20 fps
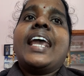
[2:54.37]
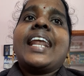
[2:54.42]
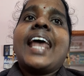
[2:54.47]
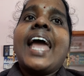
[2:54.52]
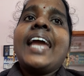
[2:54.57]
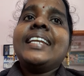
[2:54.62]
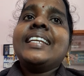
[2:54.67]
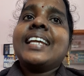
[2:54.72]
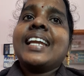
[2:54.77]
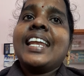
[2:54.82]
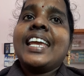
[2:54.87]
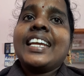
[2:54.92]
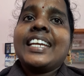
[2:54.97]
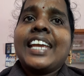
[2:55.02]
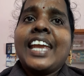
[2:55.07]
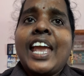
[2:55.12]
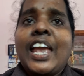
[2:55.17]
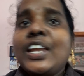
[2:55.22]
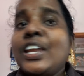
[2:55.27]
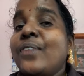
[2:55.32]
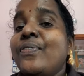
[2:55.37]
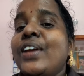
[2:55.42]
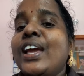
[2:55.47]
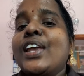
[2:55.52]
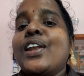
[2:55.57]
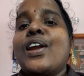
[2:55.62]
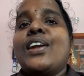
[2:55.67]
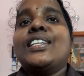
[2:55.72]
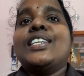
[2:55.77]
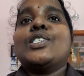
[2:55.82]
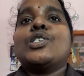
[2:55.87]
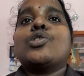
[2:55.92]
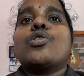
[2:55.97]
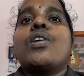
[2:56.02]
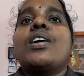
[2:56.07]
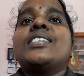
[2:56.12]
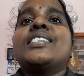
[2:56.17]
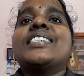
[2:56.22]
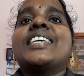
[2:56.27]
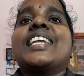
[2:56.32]
Right click anywhere on the
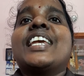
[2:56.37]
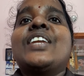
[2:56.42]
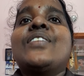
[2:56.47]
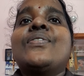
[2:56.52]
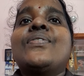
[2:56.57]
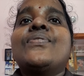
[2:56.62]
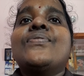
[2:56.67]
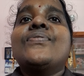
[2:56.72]
start screen